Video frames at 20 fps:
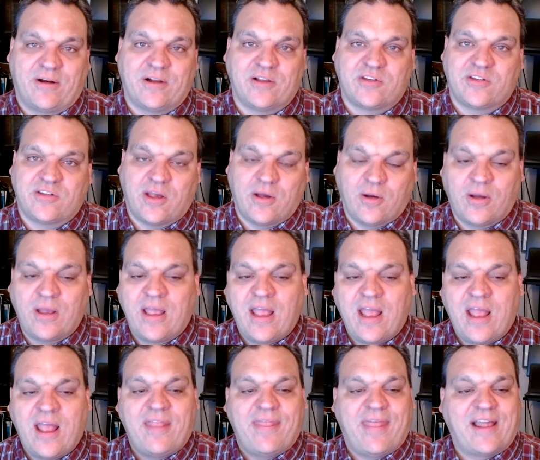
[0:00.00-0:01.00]
And so
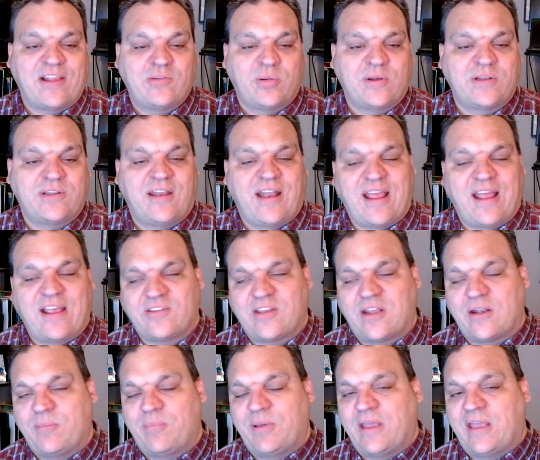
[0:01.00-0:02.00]
that's what today is
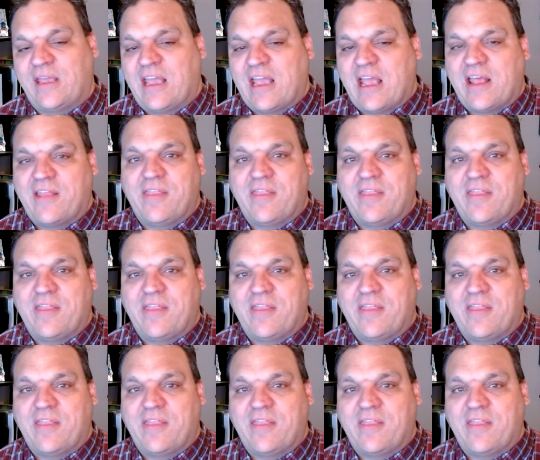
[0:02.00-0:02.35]
going to be.